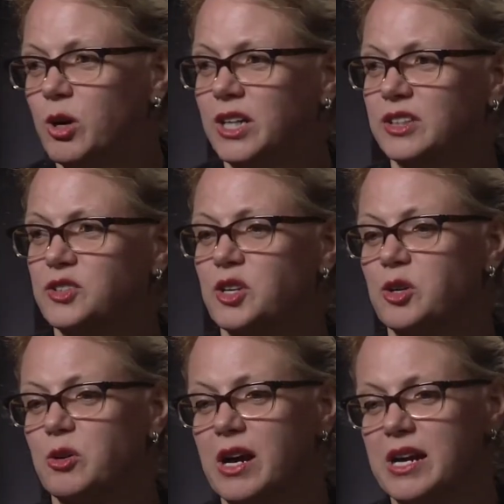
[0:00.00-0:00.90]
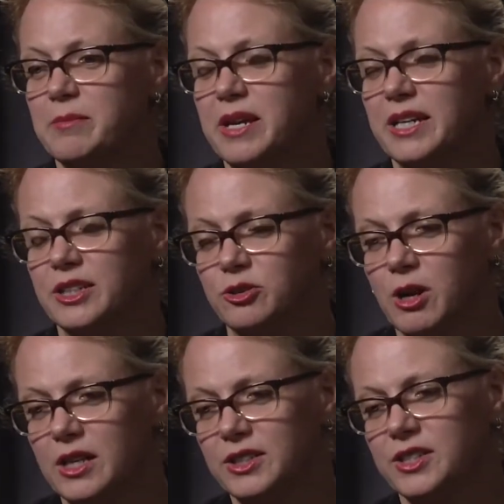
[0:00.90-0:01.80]
Well, so I'm a,
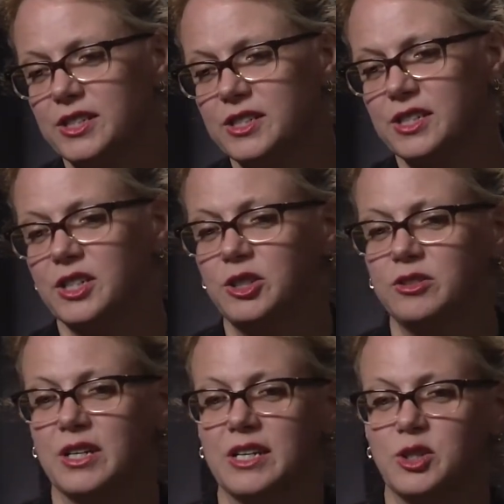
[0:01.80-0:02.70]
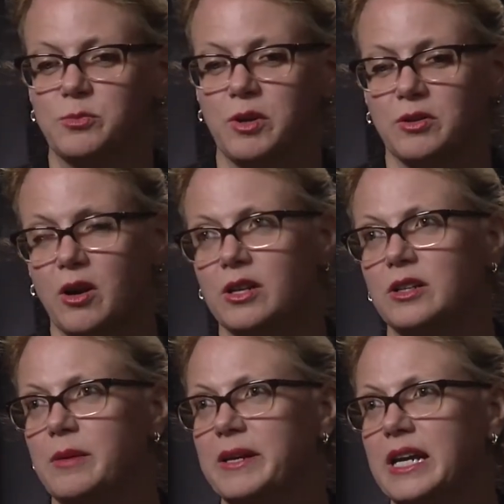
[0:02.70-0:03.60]
neurologist who does both
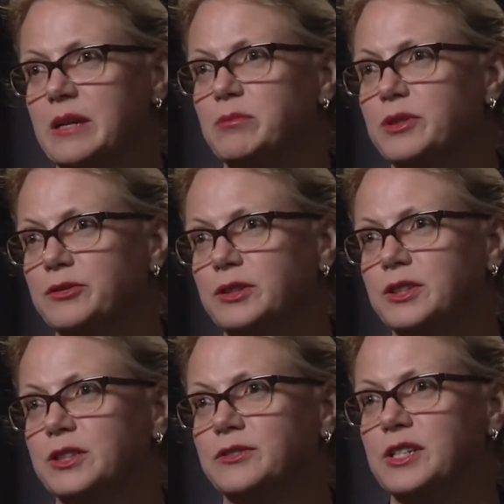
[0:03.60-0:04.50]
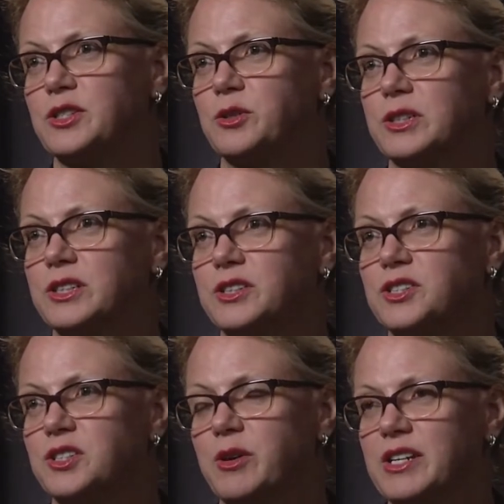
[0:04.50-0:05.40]
autonomic and peripheral nerve
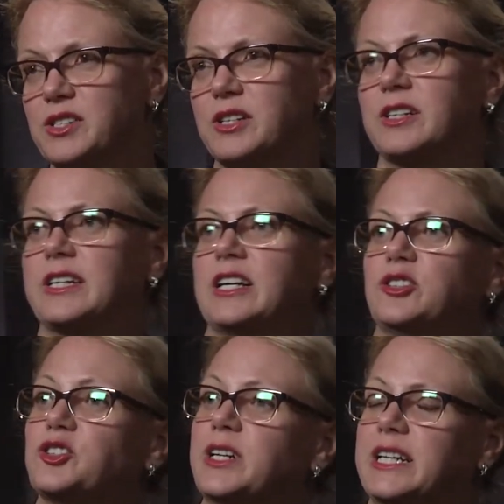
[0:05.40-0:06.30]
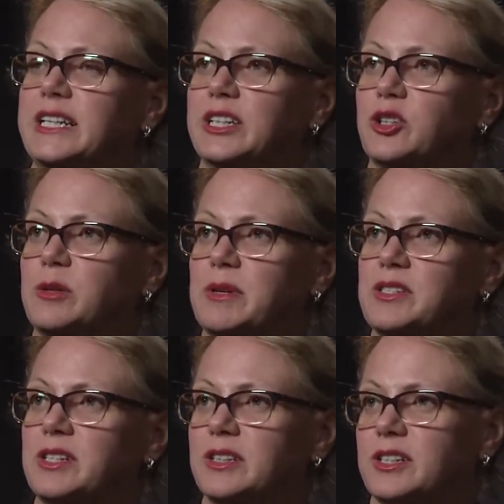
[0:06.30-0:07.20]
disorders. So I started out training in
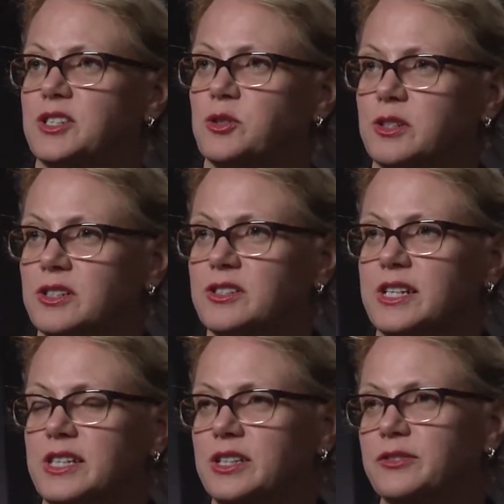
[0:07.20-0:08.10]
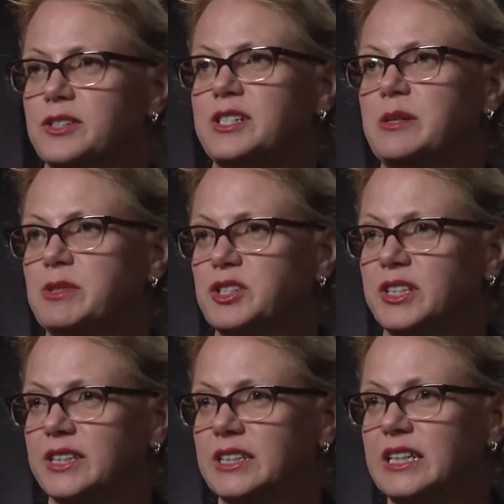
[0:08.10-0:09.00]
neuromuscular disorders at the University of
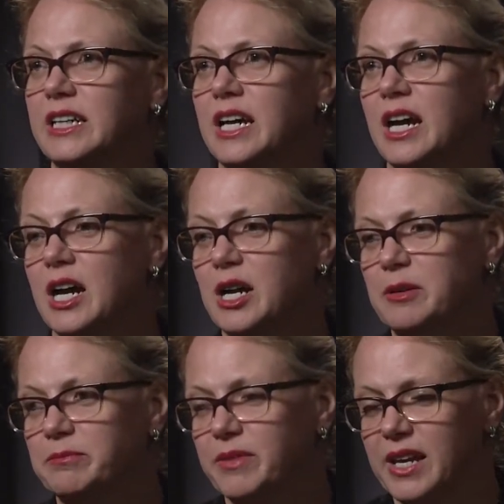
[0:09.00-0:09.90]
Michigan. Mm -hmm. um,